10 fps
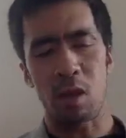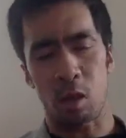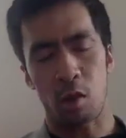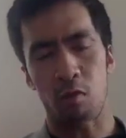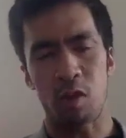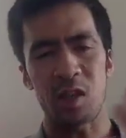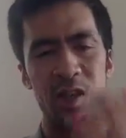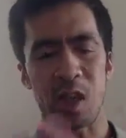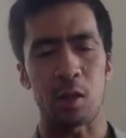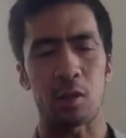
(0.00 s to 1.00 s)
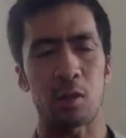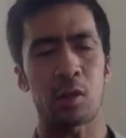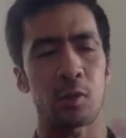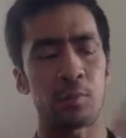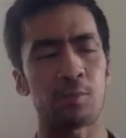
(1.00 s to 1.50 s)
the three
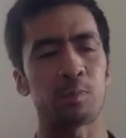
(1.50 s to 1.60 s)
stages.